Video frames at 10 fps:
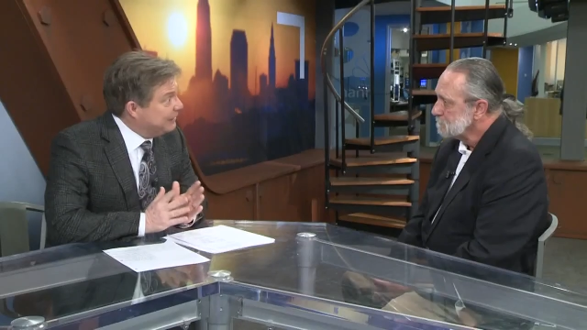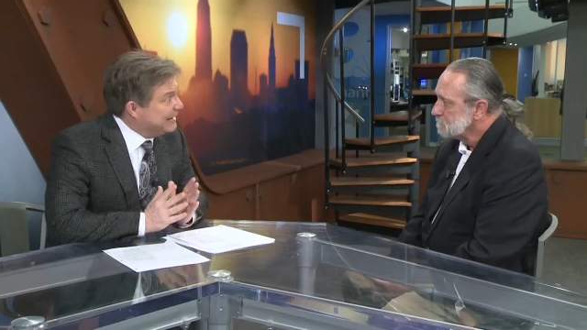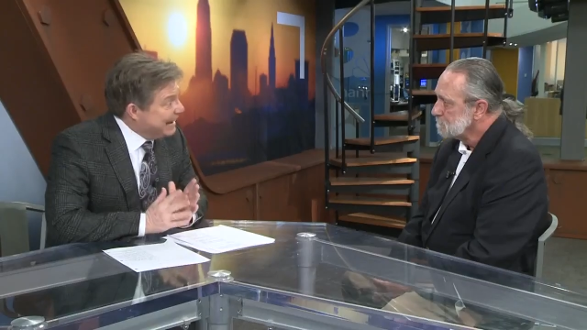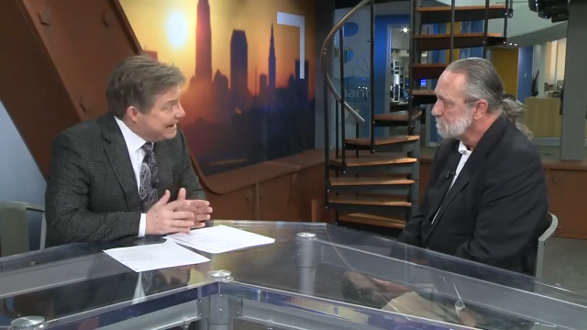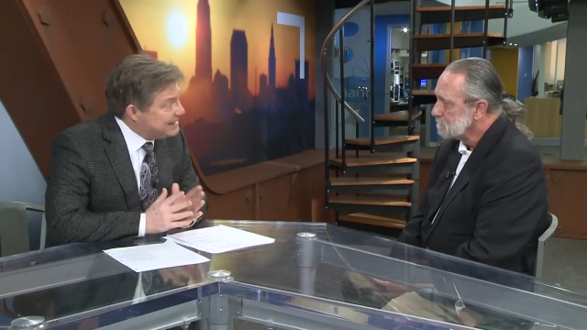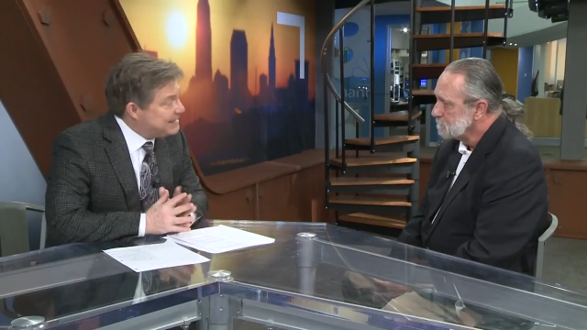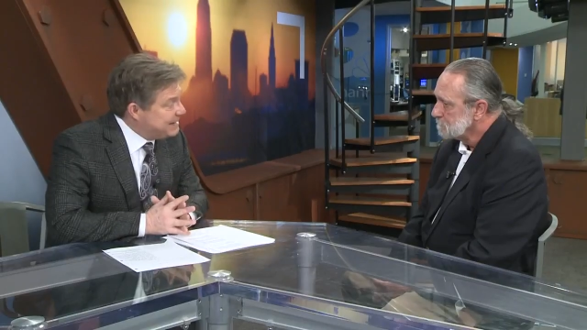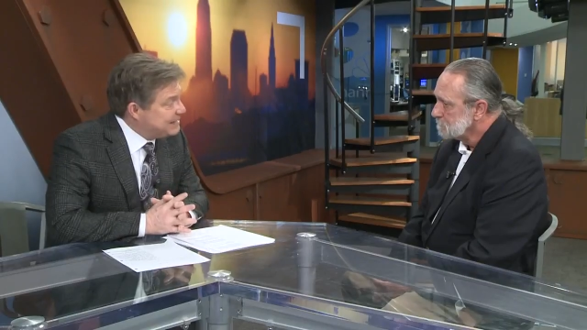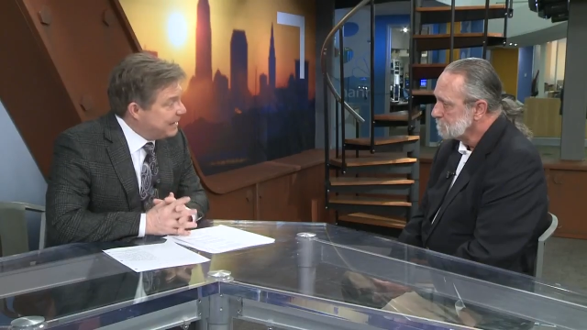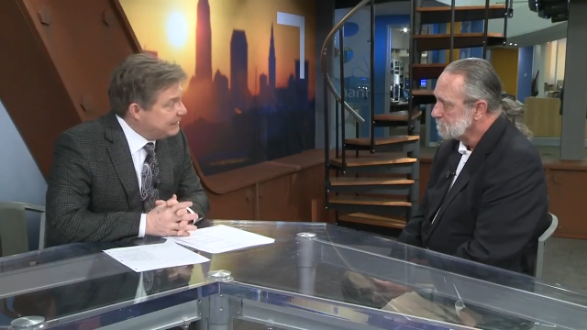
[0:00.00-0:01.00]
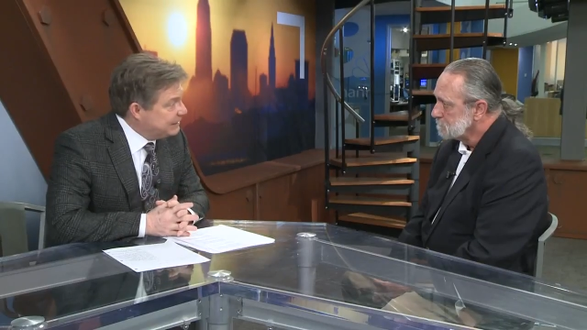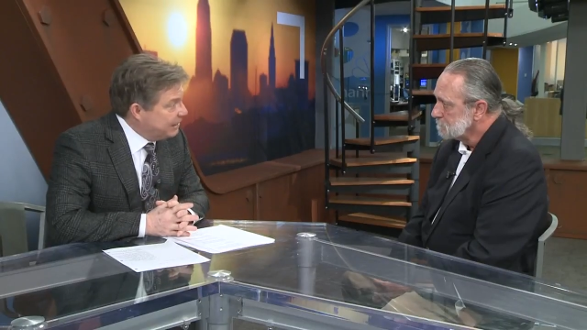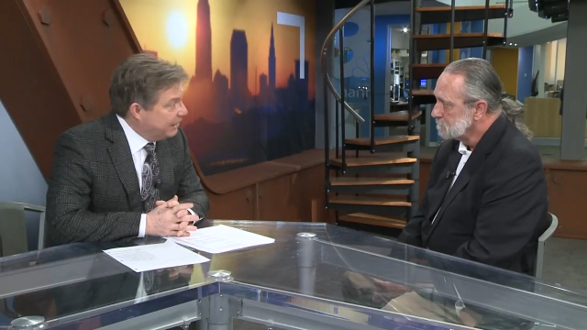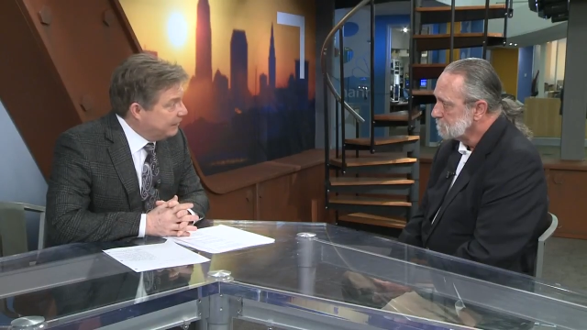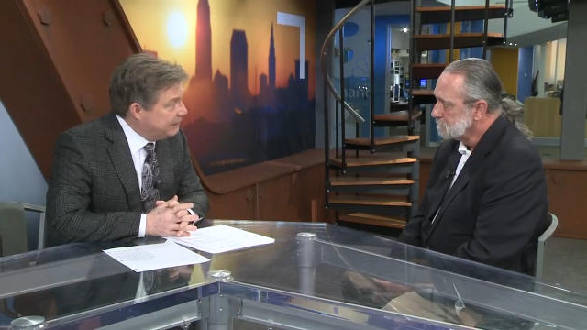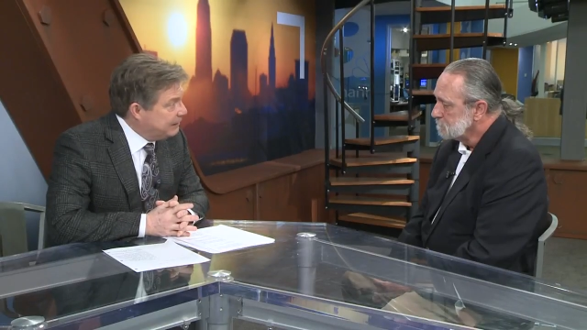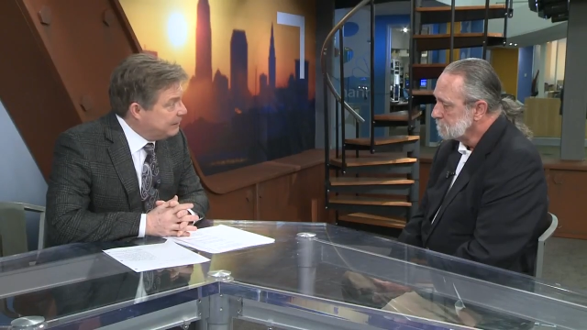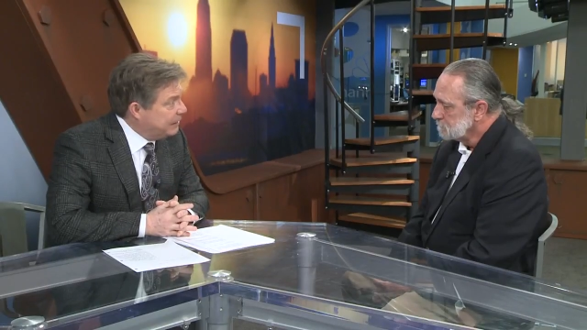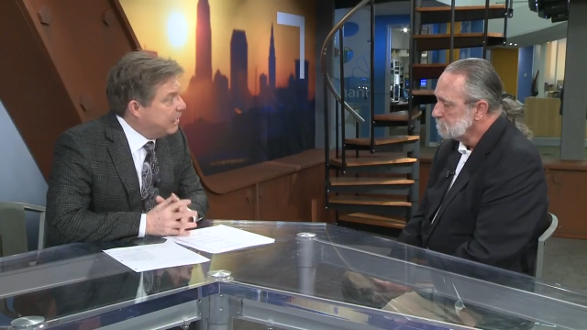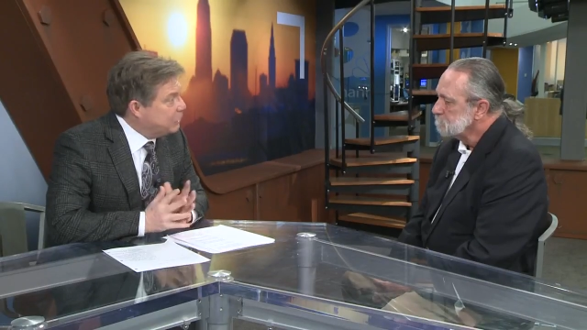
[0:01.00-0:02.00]
Speaker 1: in 1899
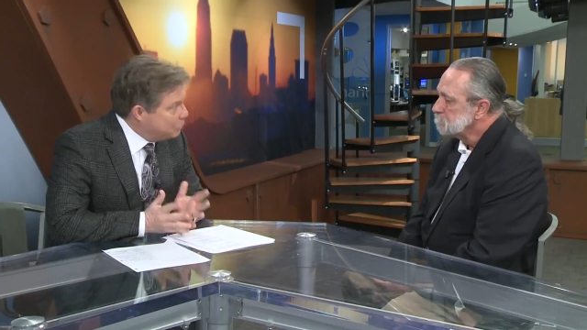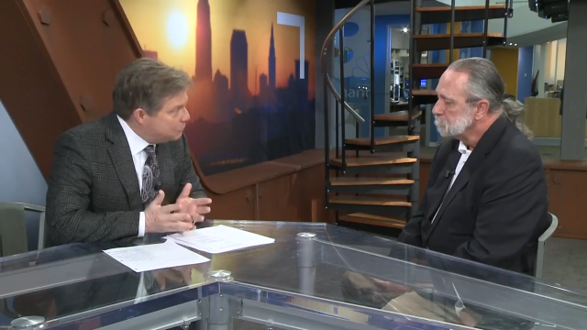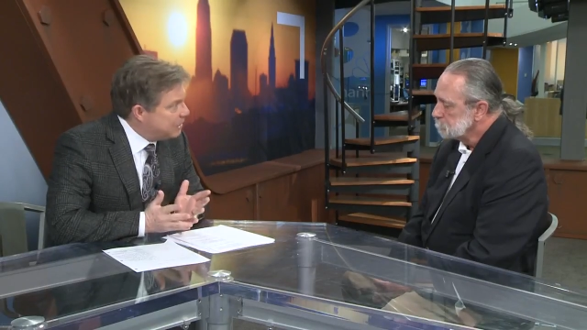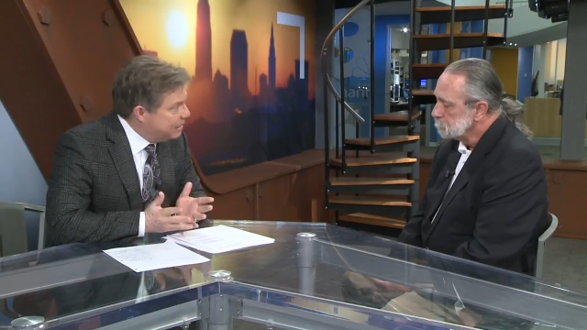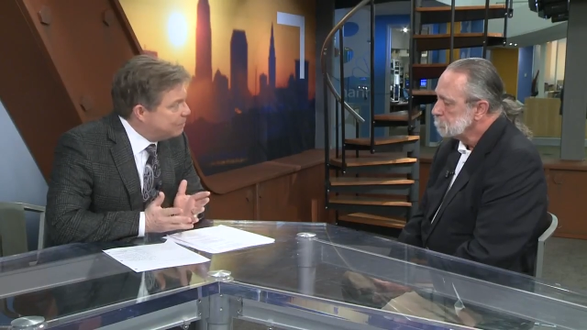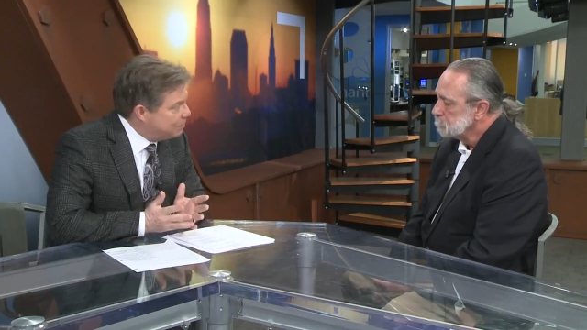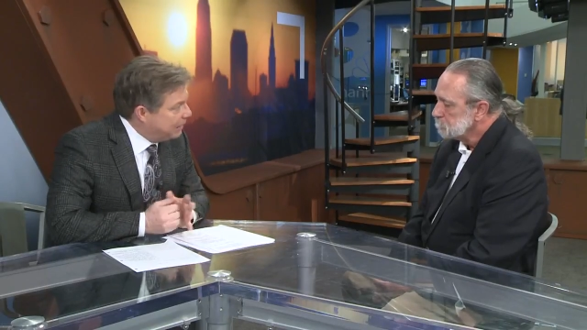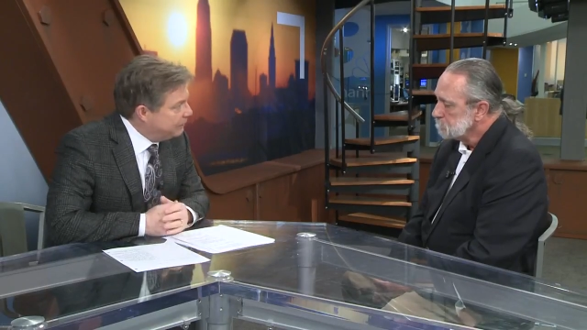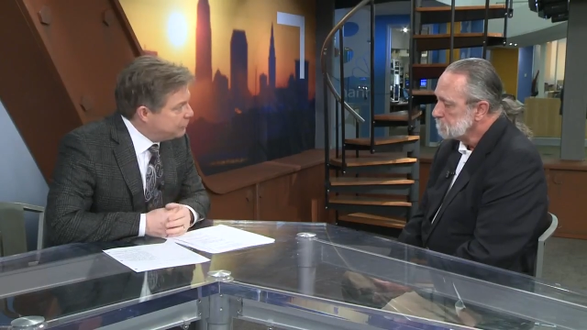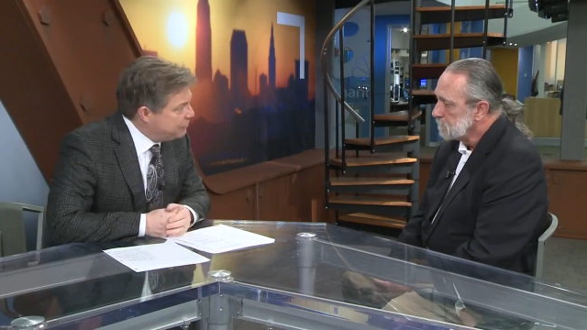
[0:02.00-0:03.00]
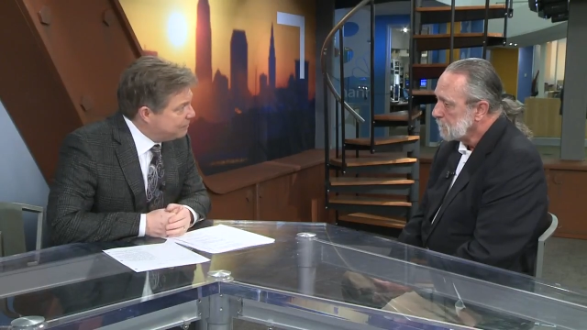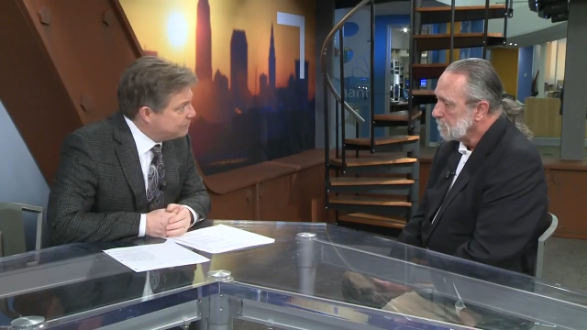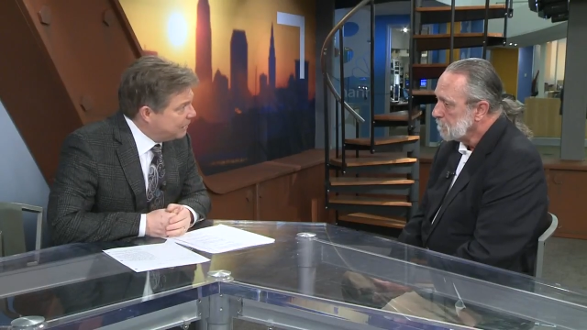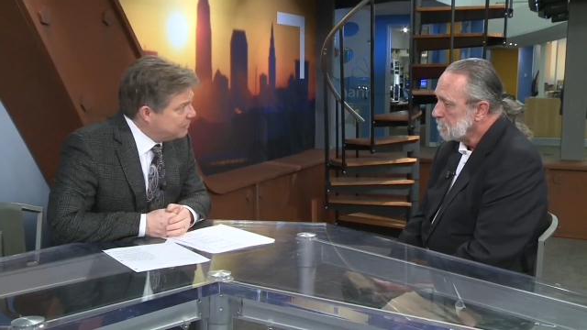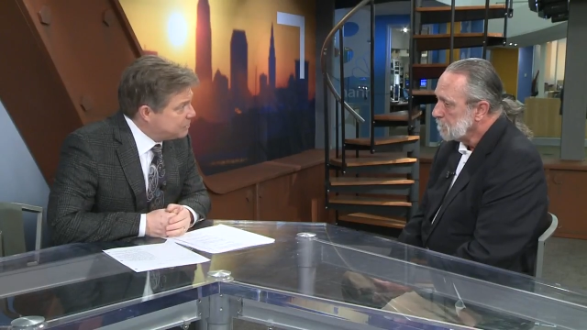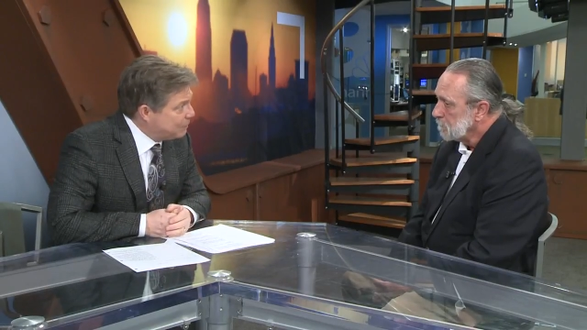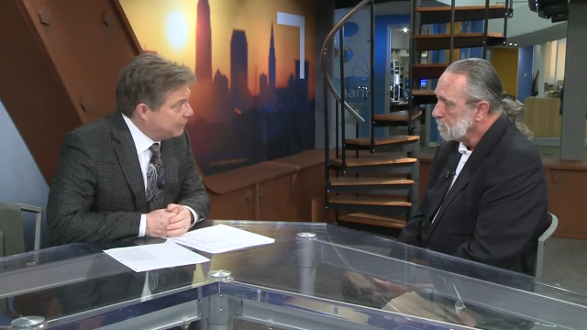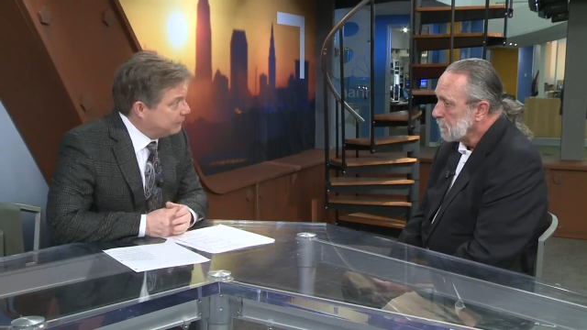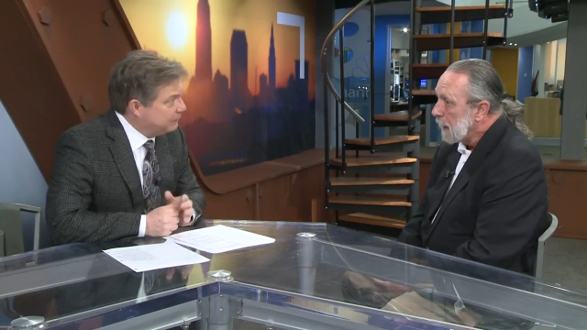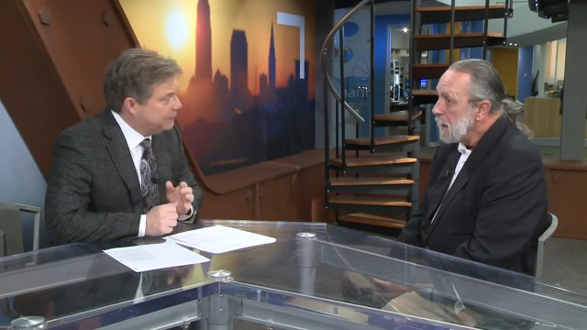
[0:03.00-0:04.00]
and you came upon the ship. Tell us about
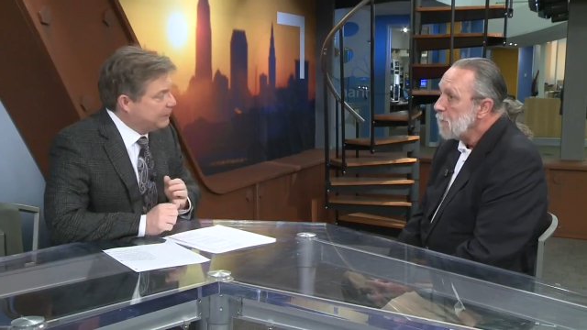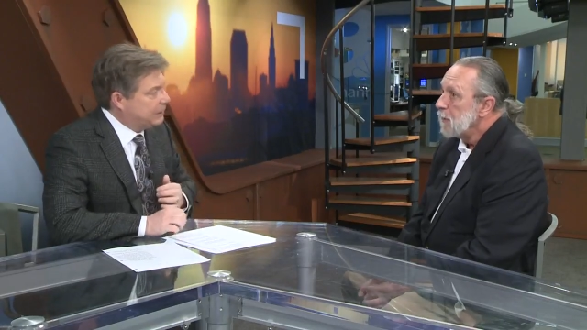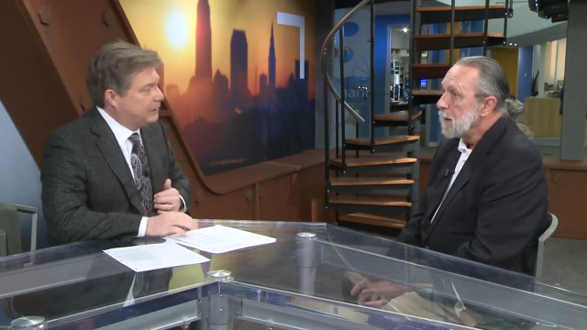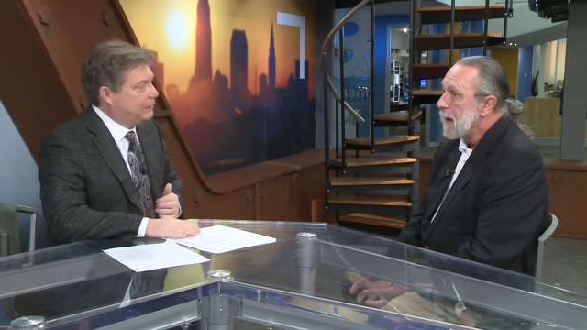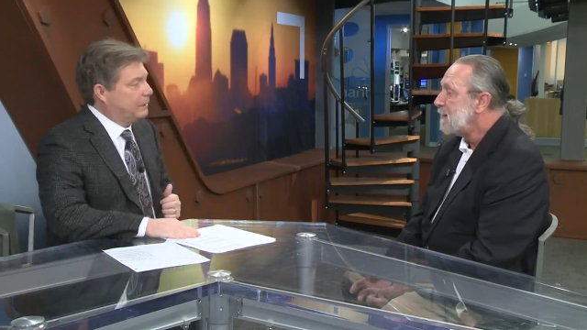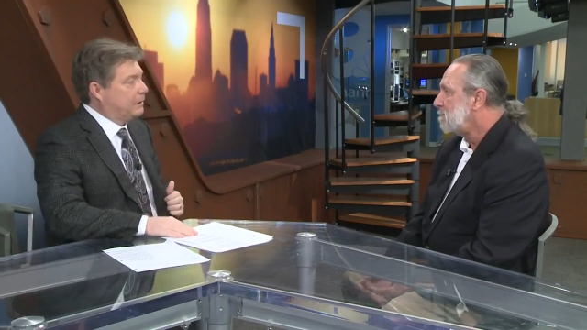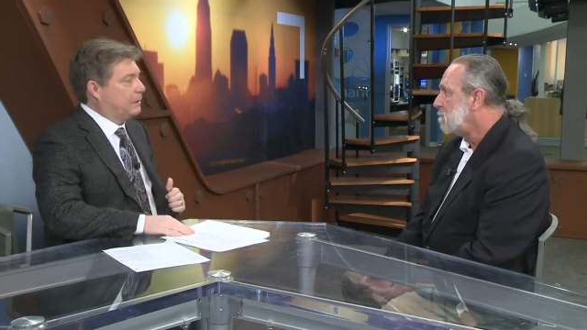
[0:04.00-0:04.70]
it.
Speaker 2: Well, I did.